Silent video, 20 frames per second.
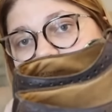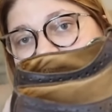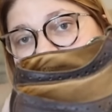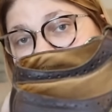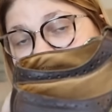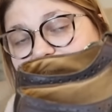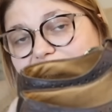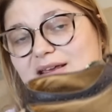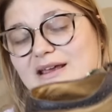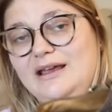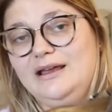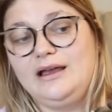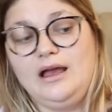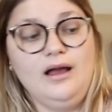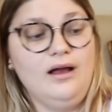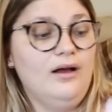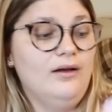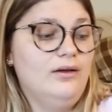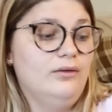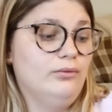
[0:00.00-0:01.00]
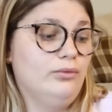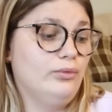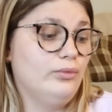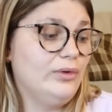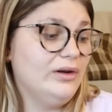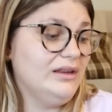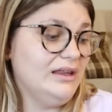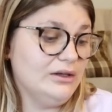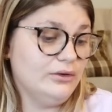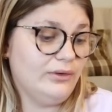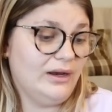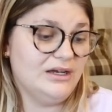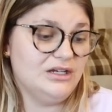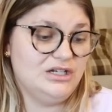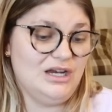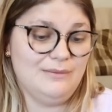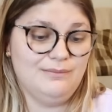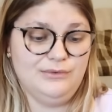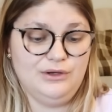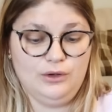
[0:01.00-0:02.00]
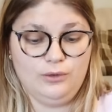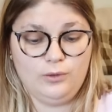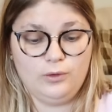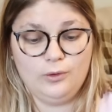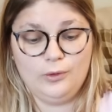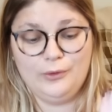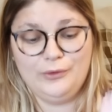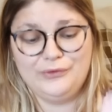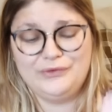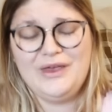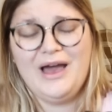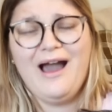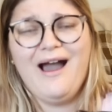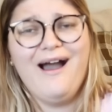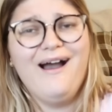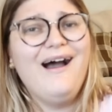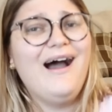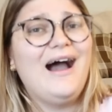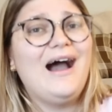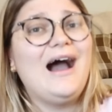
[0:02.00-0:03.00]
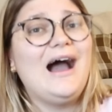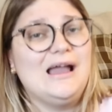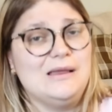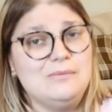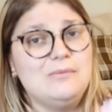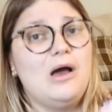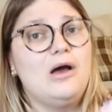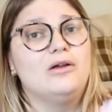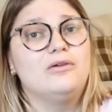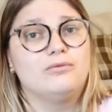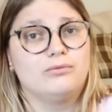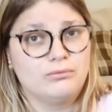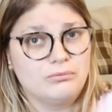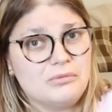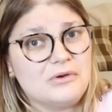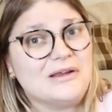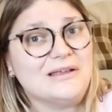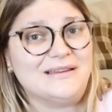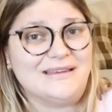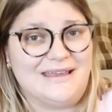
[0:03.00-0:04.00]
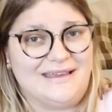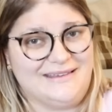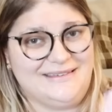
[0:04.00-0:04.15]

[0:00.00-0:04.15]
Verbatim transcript: amazing? Really great shape, no holes. I'm really